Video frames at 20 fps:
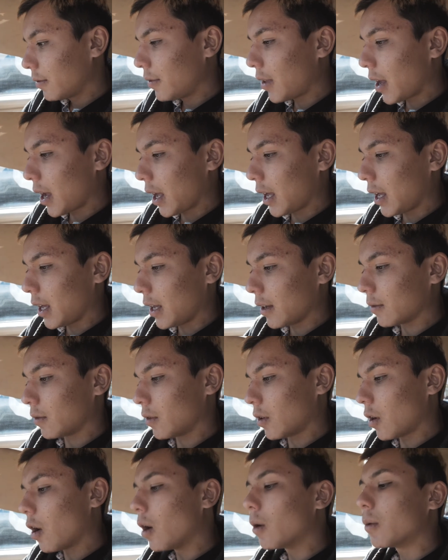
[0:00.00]
they
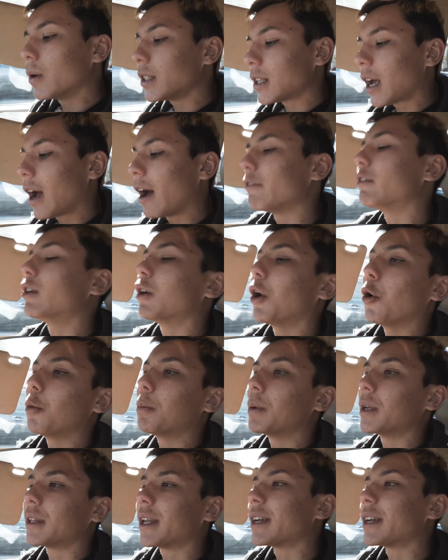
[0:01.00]
always have it open.